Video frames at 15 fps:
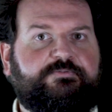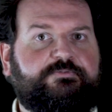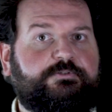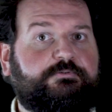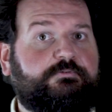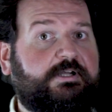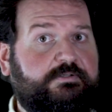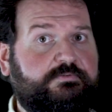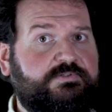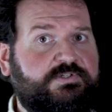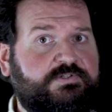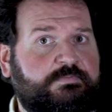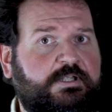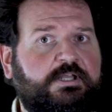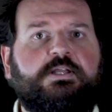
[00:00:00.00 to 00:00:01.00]
4
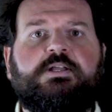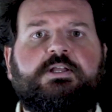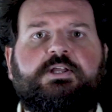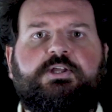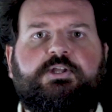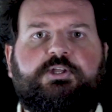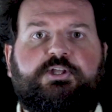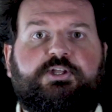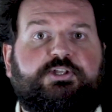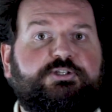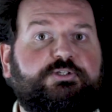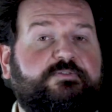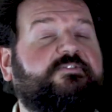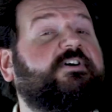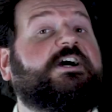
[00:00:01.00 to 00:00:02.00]
rounds,
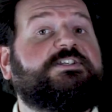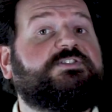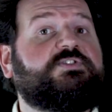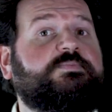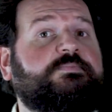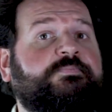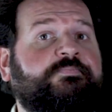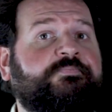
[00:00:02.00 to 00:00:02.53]
you fight.